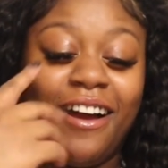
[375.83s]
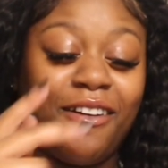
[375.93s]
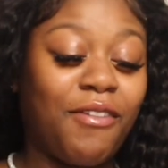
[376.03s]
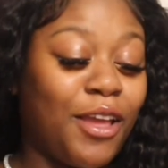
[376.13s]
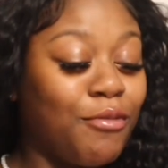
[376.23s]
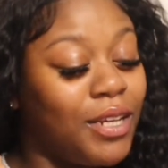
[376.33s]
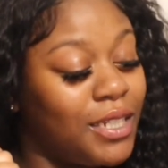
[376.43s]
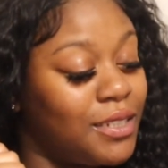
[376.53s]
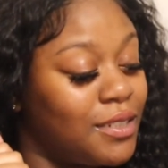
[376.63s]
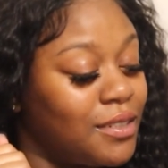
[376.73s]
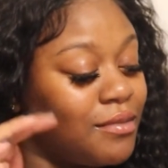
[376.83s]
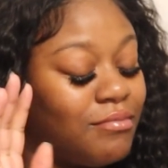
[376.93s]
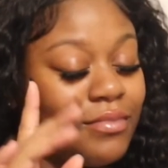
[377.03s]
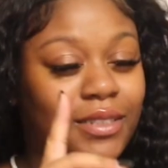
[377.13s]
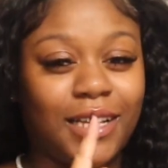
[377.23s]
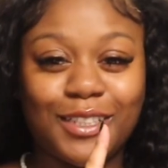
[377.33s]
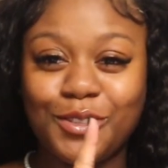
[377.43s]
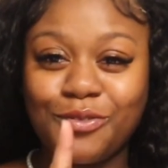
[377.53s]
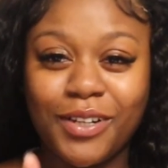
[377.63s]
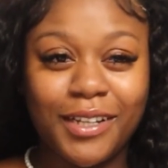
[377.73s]
All right, UNICE. Not
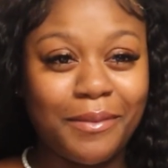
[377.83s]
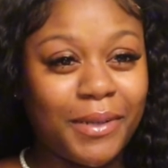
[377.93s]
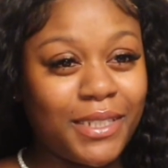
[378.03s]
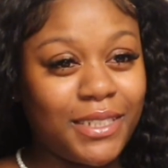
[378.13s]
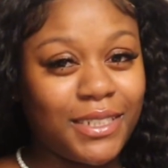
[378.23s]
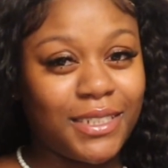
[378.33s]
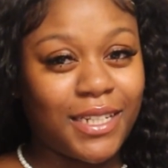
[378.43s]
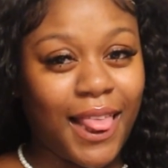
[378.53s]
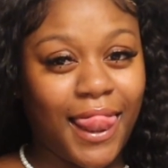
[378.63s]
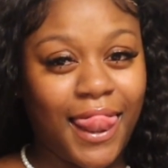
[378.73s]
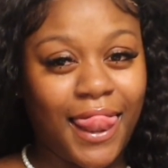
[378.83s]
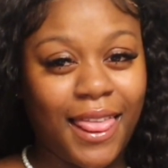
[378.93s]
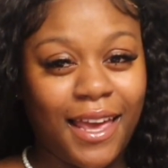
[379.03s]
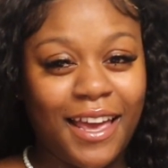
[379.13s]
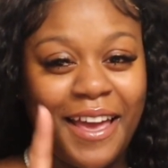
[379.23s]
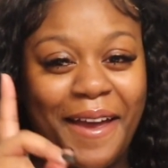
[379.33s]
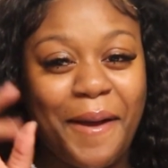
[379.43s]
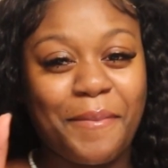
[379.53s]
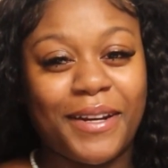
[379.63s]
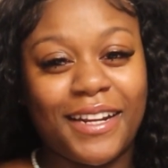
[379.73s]
too fucking much.
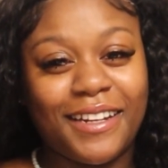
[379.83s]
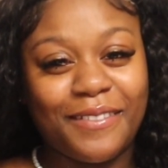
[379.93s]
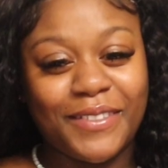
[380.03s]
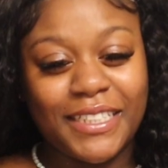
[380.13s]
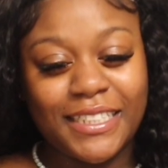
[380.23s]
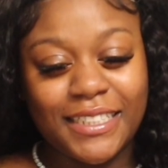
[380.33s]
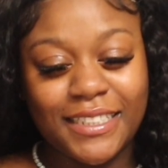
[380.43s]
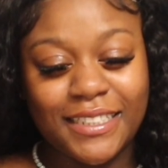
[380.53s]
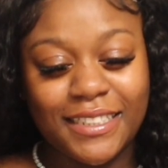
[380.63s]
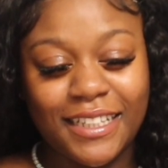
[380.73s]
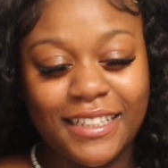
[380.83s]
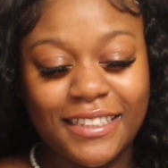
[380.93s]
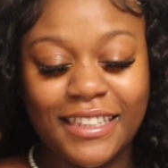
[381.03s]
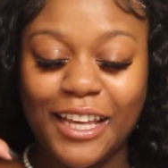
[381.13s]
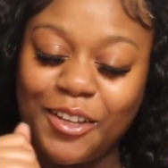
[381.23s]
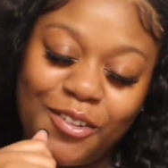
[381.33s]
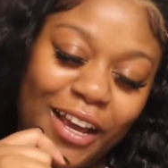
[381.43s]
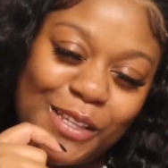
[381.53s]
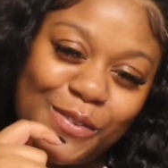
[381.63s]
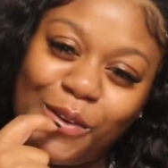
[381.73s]
But I love these. Thank you
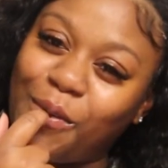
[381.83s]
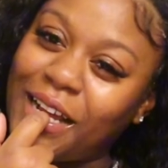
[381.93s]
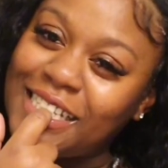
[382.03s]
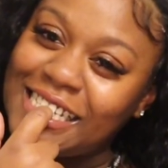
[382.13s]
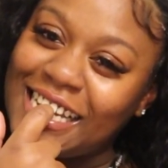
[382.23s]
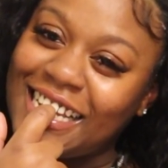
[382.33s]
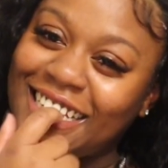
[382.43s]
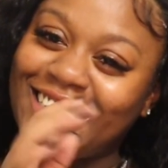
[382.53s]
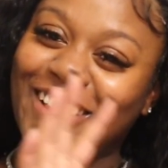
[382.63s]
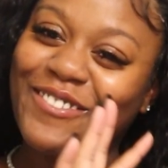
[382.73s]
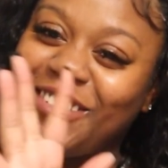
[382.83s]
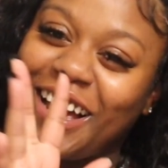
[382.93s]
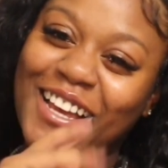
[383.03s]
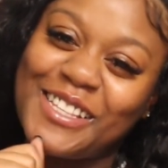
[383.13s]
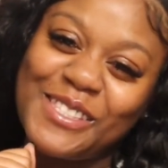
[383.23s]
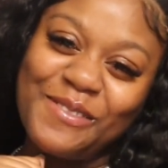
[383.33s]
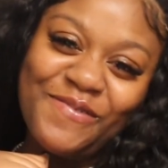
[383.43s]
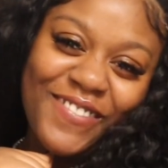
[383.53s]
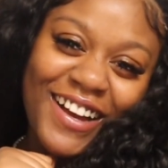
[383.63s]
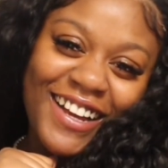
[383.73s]
guys for watching. Love you guys.
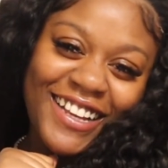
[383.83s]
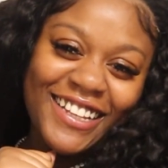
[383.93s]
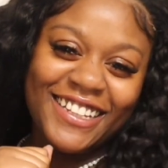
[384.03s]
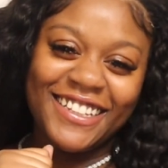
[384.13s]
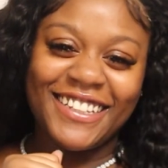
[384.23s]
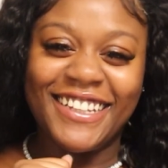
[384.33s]
Bye.